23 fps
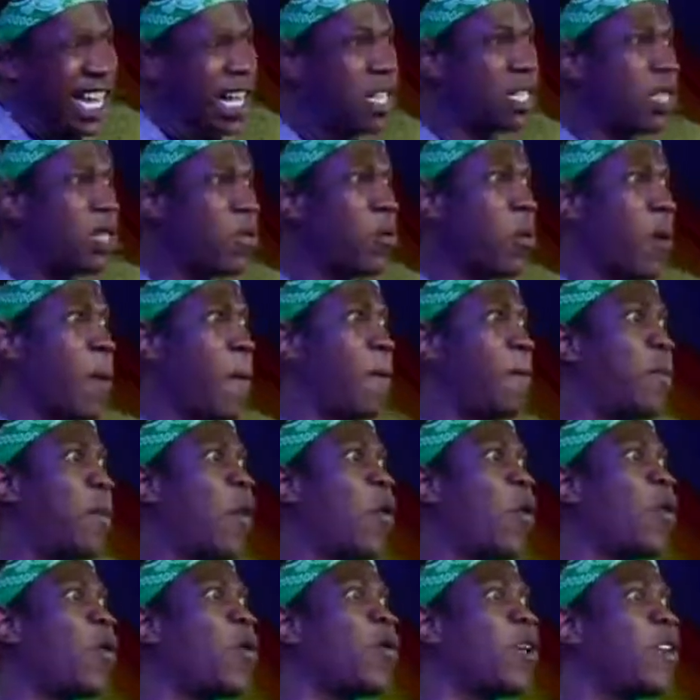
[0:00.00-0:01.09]
into a
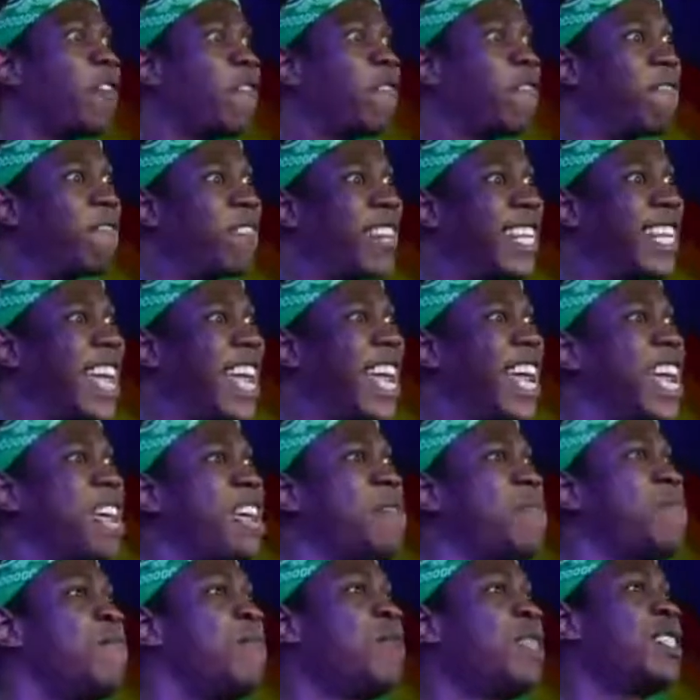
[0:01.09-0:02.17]
bowl of
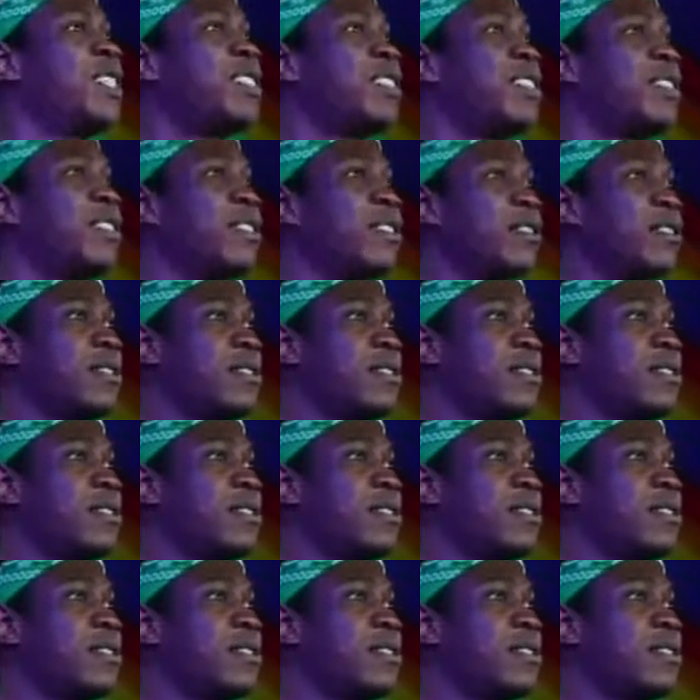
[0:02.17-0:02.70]
flames?